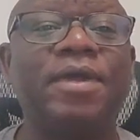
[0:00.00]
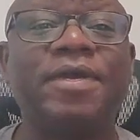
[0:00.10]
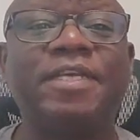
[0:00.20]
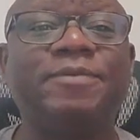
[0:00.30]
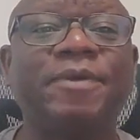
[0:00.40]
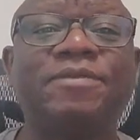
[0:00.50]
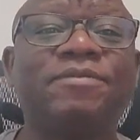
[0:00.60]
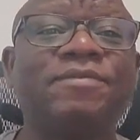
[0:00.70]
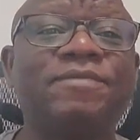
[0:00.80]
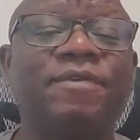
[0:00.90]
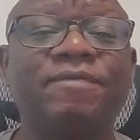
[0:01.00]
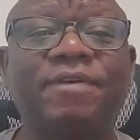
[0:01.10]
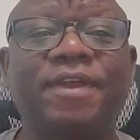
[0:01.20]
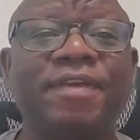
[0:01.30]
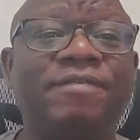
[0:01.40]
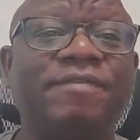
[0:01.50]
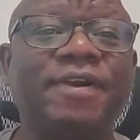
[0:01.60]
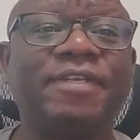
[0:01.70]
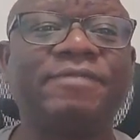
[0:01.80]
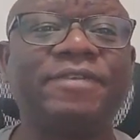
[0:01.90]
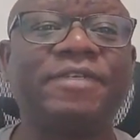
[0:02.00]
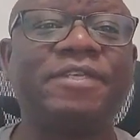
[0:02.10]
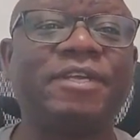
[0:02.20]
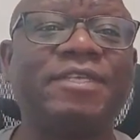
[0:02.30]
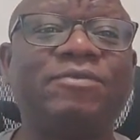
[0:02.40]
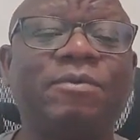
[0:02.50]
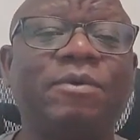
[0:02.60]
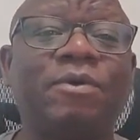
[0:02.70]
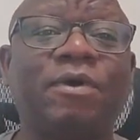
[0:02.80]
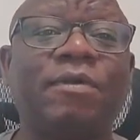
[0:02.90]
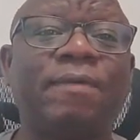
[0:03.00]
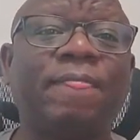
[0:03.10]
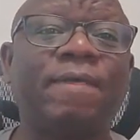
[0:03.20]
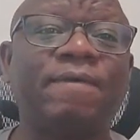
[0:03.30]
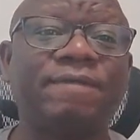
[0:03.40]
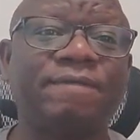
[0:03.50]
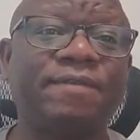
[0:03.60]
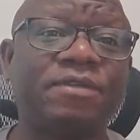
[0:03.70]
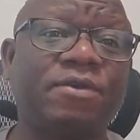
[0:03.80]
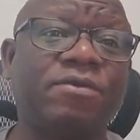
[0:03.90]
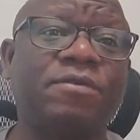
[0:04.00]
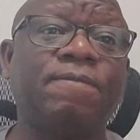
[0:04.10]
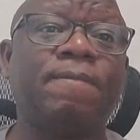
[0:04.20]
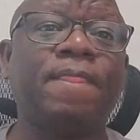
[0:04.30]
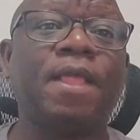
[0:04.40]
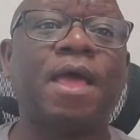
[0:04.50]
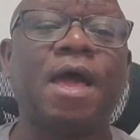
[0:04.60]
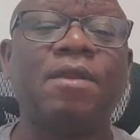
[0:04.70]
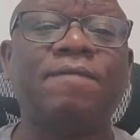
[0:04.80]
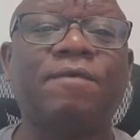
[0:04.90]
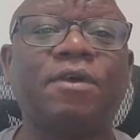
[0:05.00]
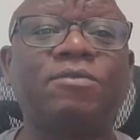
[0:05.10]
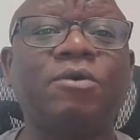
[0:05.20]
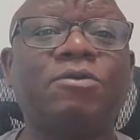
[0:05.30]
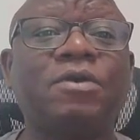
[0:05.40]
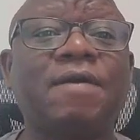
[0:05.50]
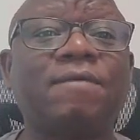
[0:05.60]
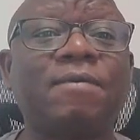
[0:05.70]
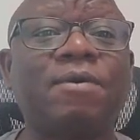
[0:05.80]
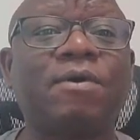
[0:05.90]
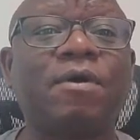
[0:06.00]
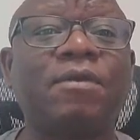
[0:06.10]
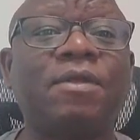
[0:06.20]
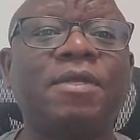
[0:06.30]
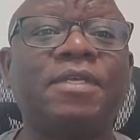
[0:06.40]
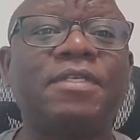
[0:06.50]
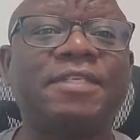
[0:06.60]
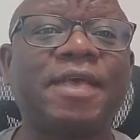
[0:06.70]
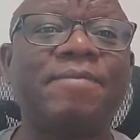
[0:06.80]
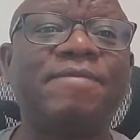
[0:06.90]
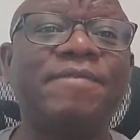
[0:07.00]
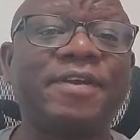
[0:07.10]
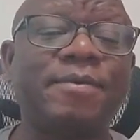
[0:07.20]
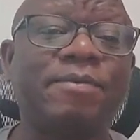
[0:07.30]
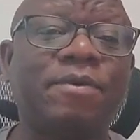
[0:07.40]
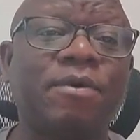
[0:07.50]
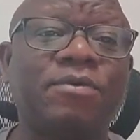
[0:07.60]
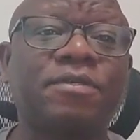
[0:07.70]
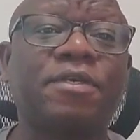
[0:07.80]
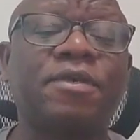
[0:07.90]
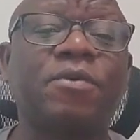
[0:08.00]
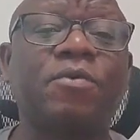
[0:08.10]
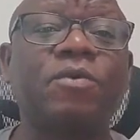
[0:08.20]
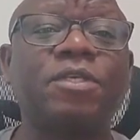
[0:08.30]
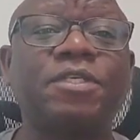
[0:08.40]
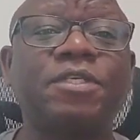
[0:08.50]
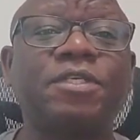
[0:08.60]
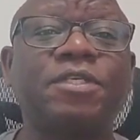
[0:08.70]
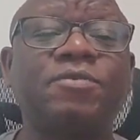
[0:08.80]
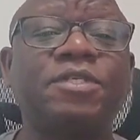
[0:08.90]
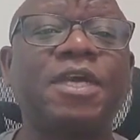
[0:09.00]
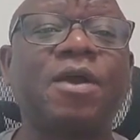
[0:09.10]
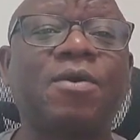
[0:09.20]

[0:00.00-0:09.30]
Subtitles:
irrespective of your level of activity. That is what we call fixed cost. And of course, we also have what we call semi-variable costs, which are